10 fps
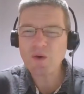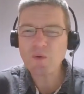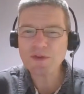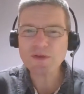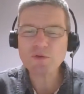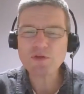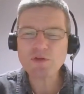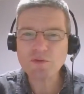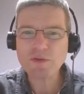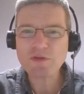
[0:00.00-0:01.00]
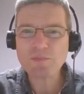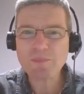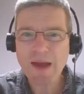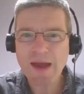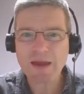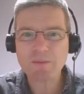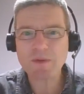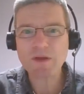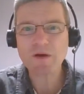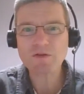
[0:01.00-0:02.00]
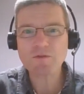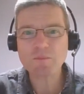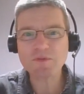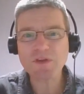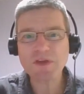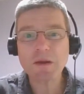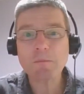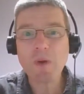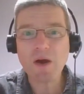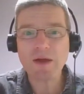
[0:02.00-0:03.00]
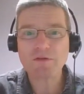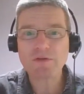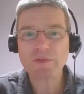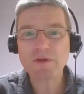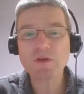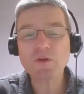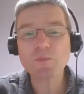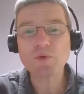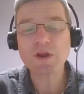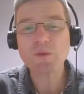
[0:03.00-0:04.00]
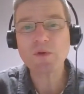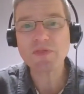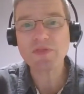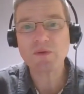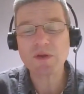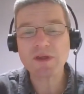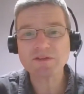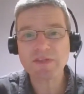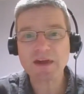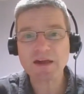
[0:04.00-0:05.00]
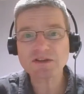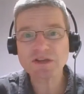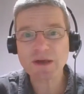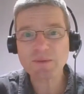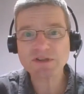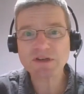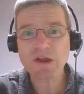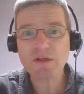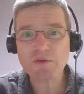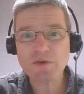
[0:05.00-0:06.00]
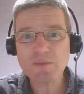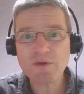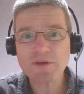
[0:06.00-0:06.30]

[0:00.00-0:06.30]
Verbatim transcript: holding your students back because of a particular bias that you bring with you into the English language classroom?